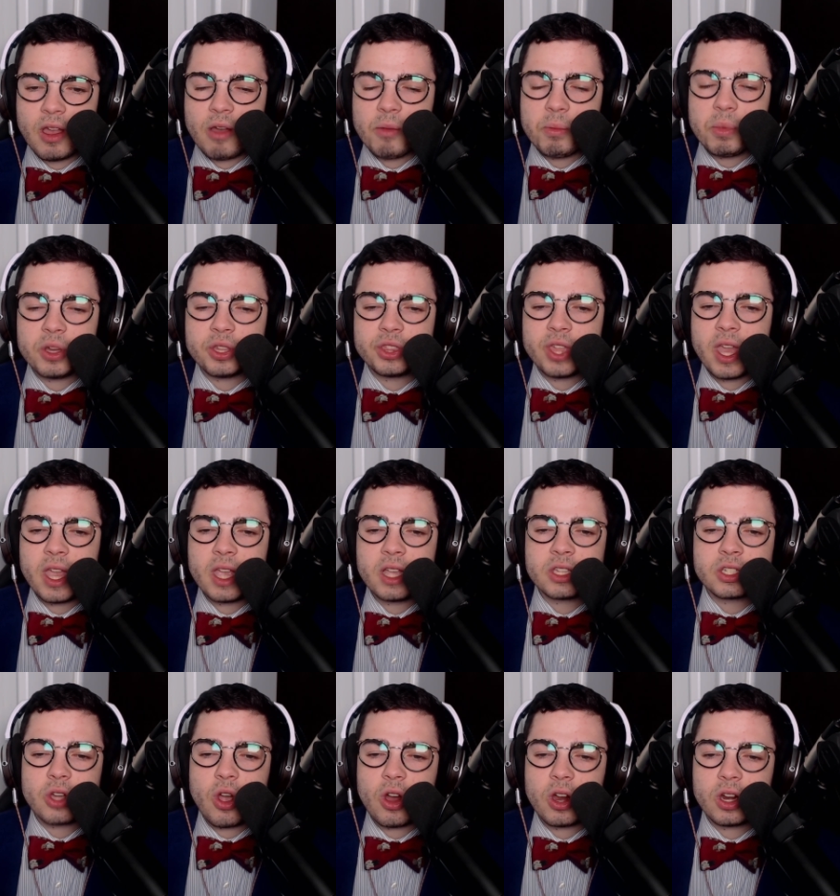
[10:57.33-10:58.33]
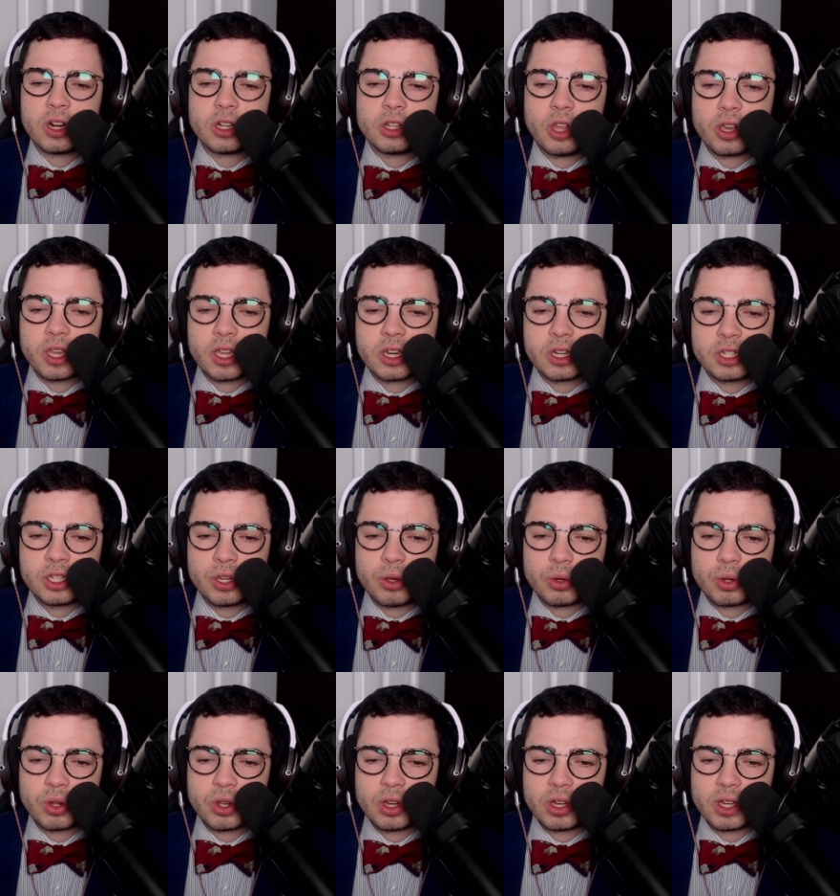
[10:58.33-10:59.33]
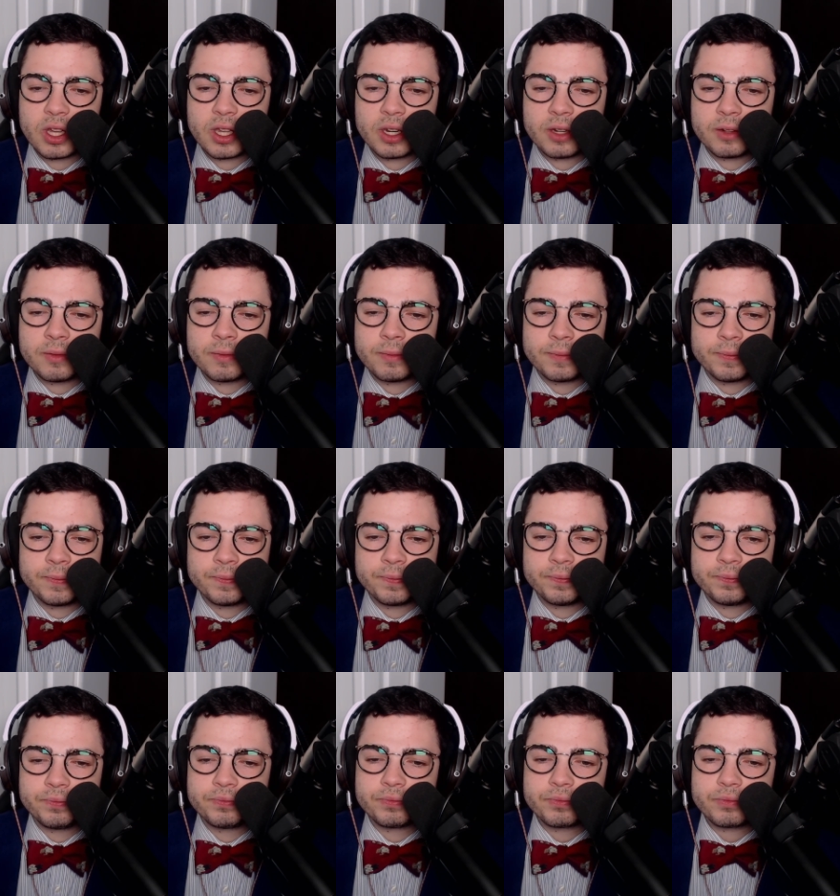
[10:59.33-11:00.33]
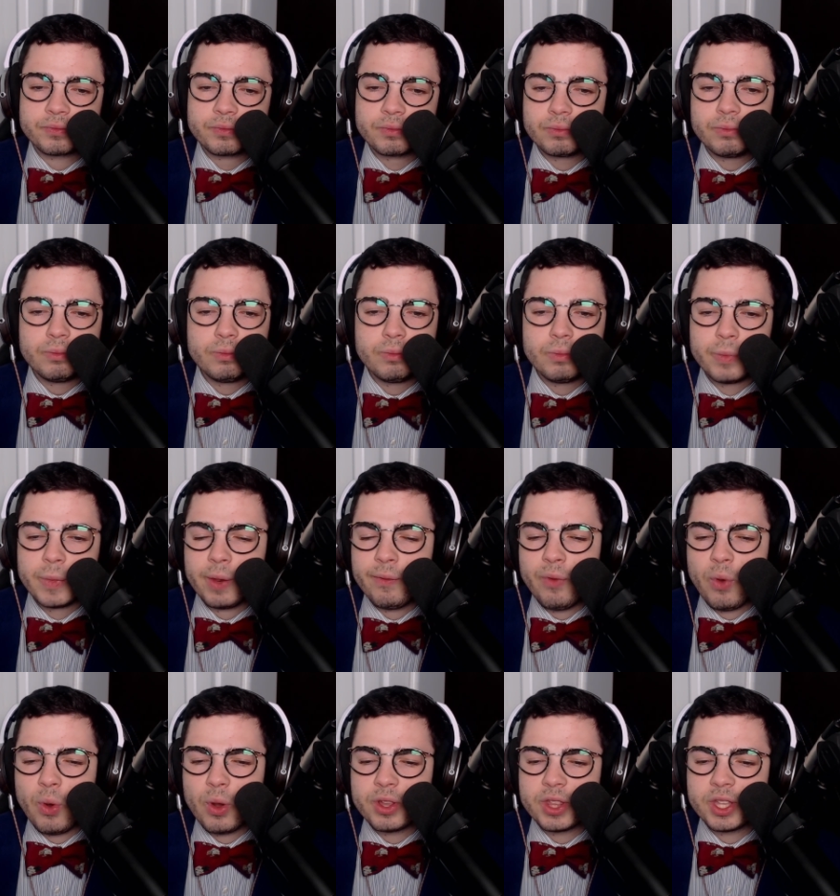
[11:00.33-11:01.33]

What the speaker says: But things aren't looking too good for the